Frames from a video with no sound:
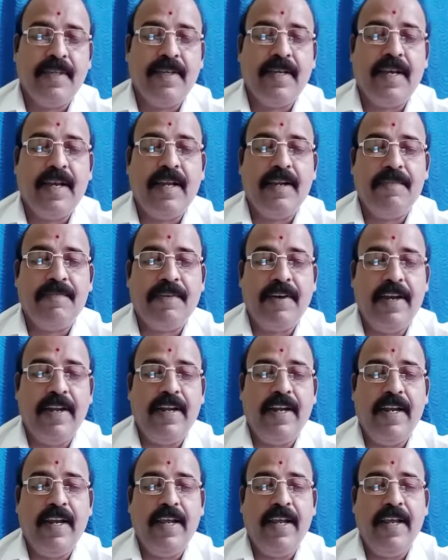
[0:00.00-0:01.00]
And
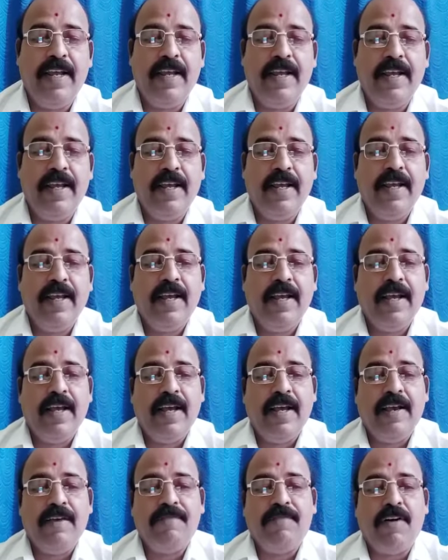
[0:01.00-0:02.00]
finally,
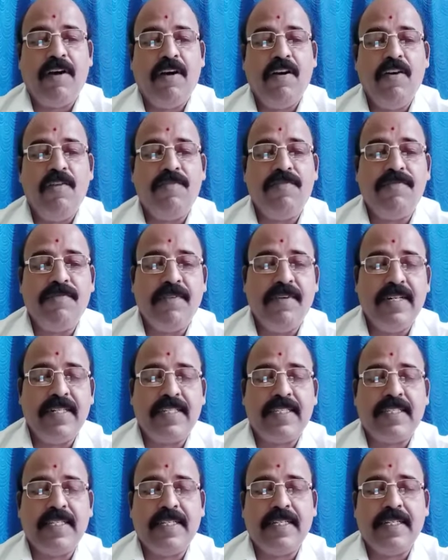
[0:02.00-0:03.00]
follow-up
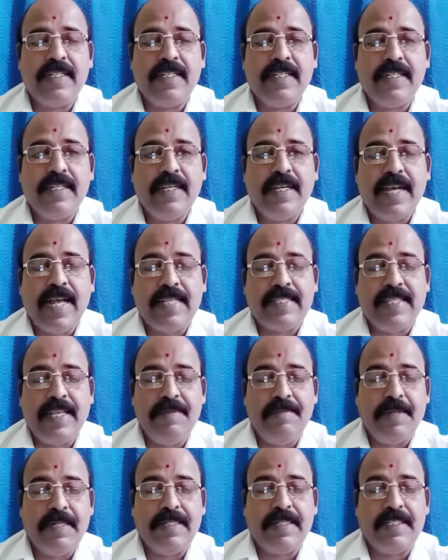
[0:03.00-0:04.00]
works,
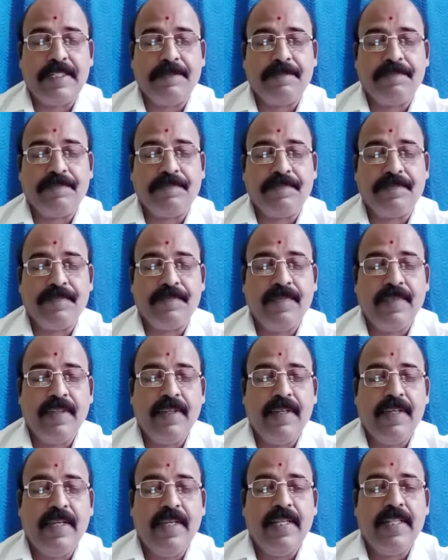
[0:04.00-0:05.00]
assignments.
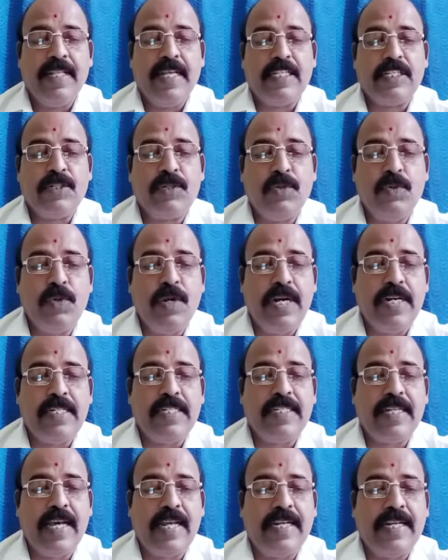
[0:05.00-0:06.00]
The
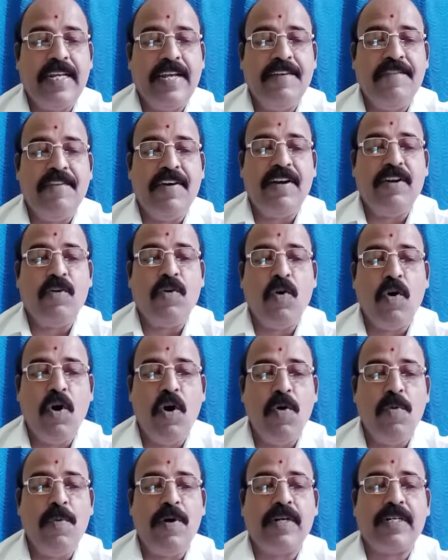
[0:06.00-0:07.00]
students are given
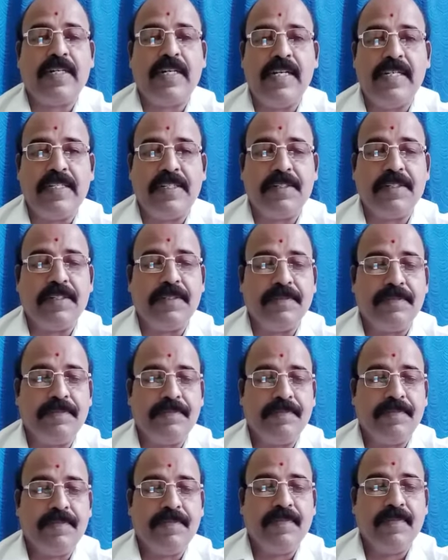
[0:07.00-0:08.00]
homework also.
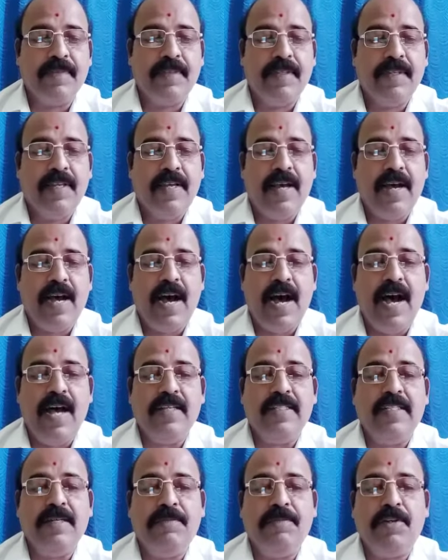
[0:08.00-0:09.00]

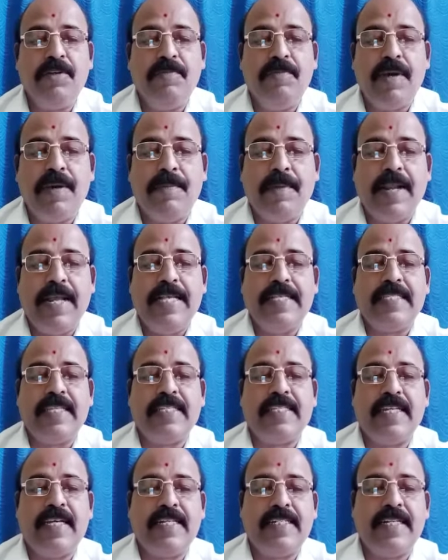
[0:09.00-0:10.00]
Ask them to memorize
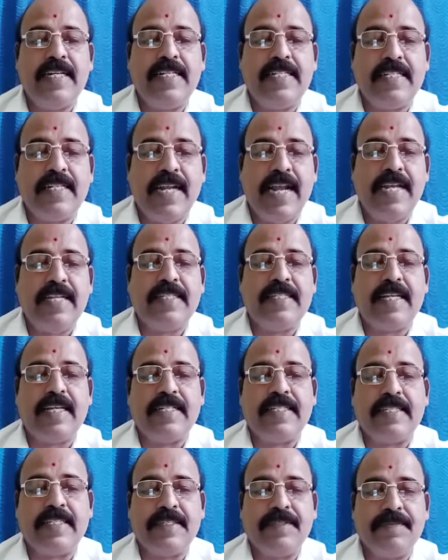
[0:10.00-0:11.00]
certain
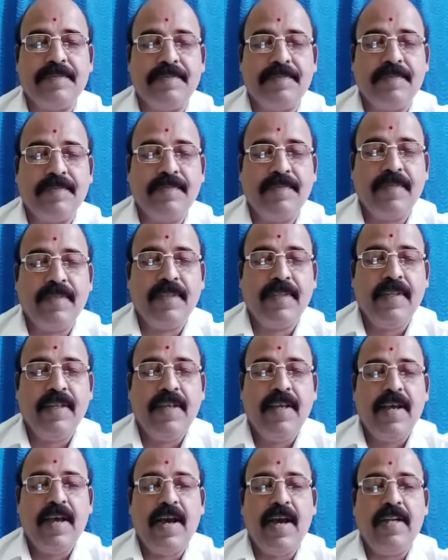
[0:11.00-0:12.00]
stanzas
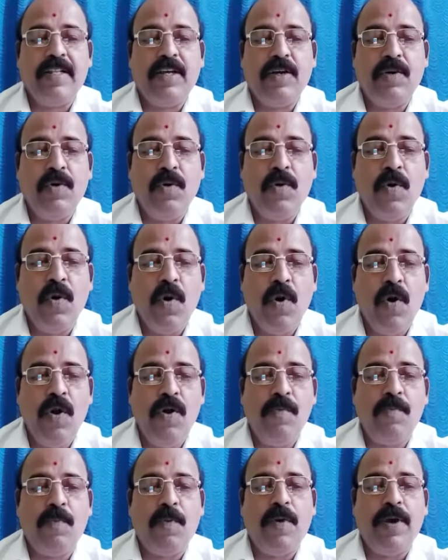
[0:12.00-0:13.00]
or the
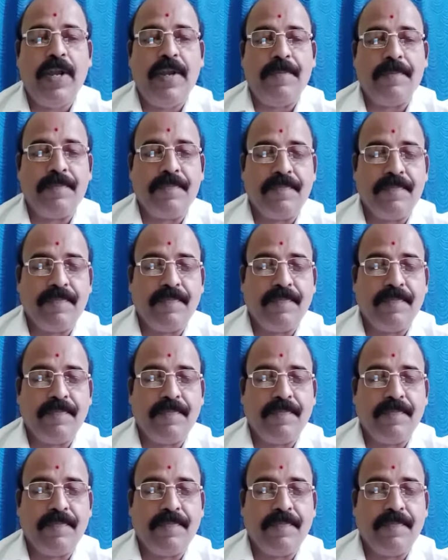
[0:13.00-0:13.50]
whole poem.